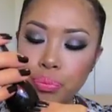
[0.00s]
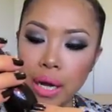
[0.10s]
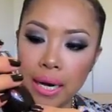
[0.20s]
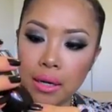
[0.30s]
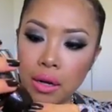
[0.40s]

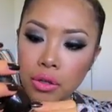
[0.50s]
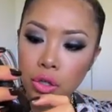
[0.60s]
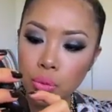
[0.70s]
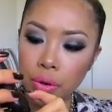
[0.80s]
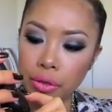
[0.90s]
black
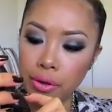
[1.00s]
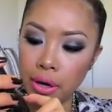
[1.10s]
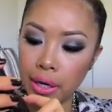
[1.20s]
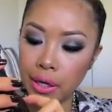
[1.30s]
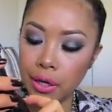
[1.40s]
color with
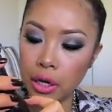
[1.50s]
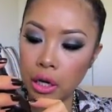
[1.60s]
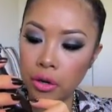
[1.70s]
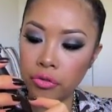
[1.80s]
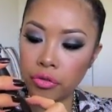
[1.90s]
kind
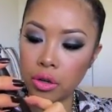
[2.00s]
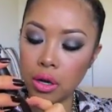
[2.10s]
of